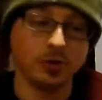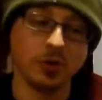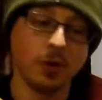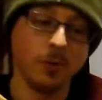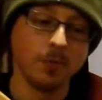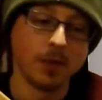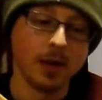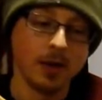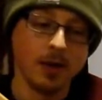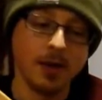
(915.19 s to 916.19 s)
So
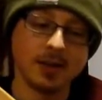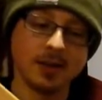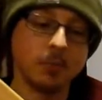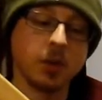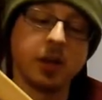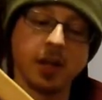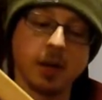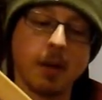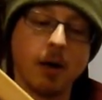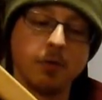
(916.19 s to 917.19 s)
it's something to think
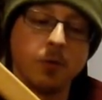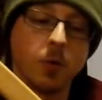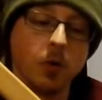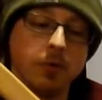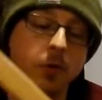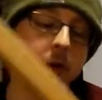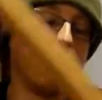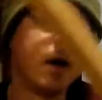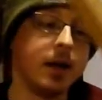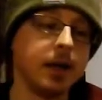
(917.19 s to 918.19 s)
about for the
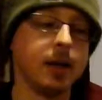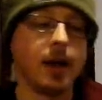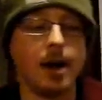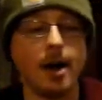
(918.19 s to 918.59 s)
money.